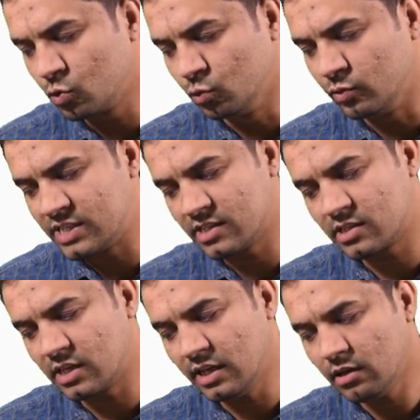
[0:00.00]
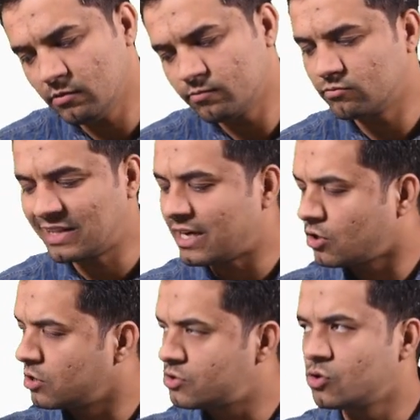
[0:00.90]
2 which is there.
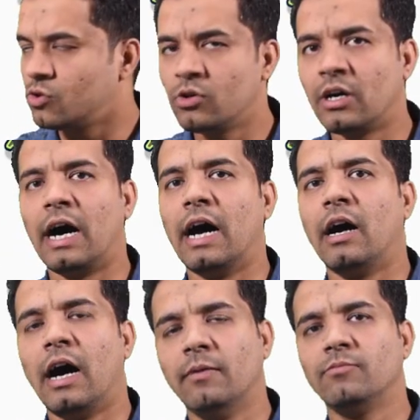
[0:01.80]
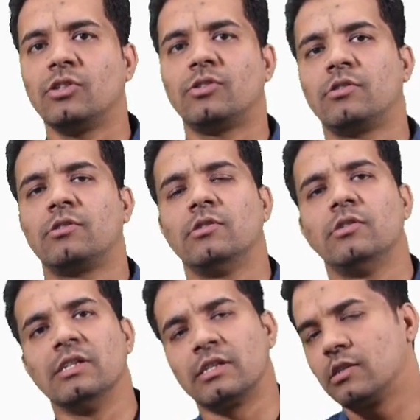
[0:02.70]
That also I'm just
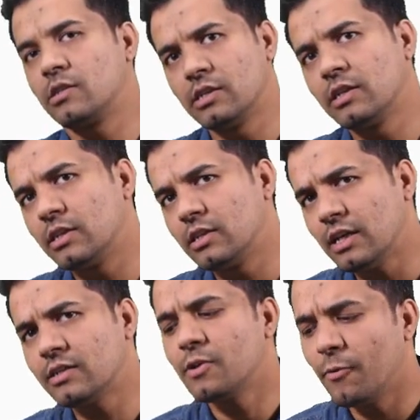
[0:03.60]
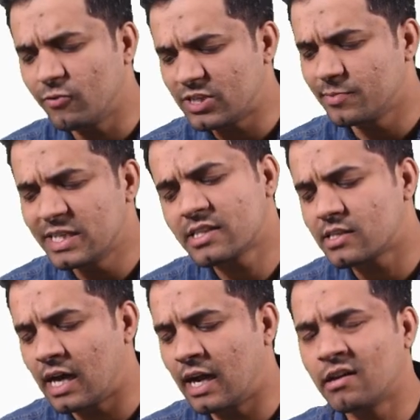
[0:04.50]
discussing in this, which
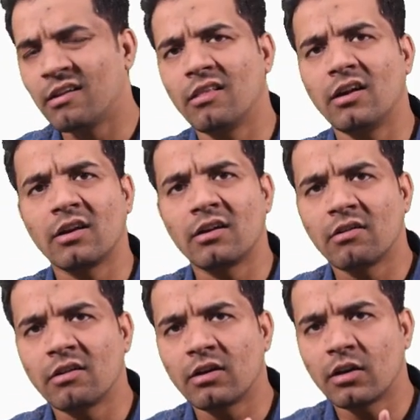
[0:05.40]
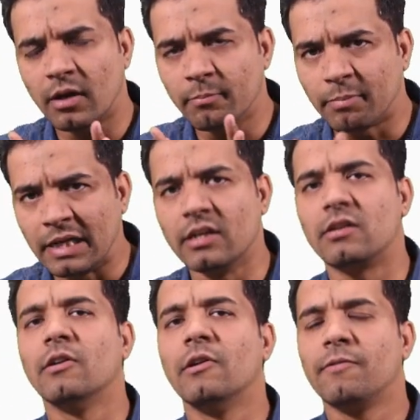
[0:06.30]
means that the
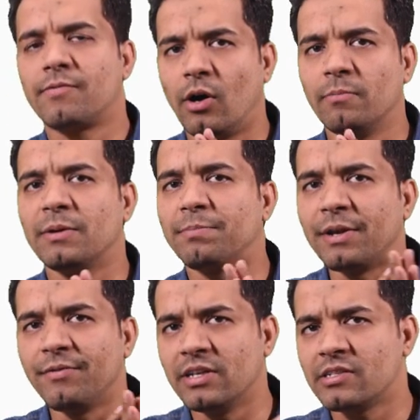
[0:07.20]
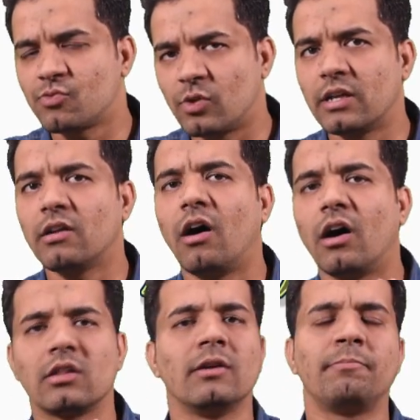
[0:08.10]
complete from the previous one
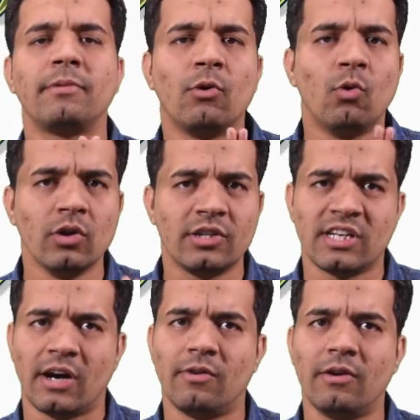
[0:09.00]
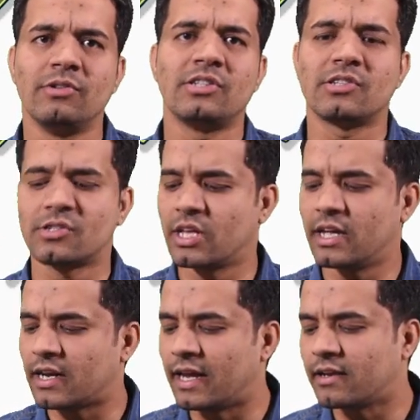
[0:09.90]
or the old Java, which is
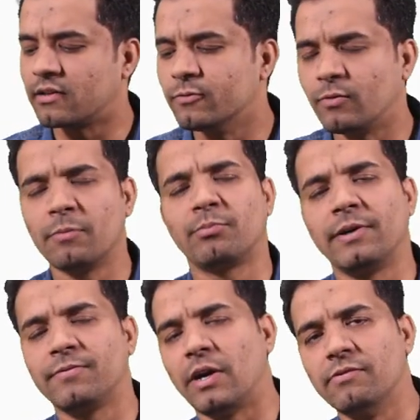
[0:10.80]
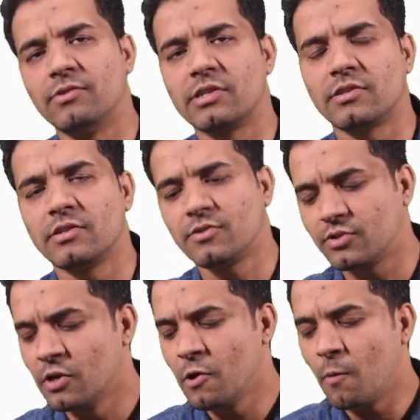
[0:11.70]
there like 1.5
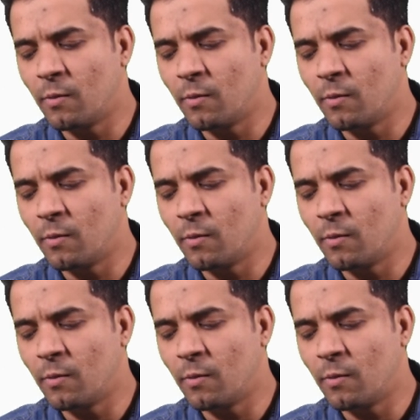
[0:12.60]
versions,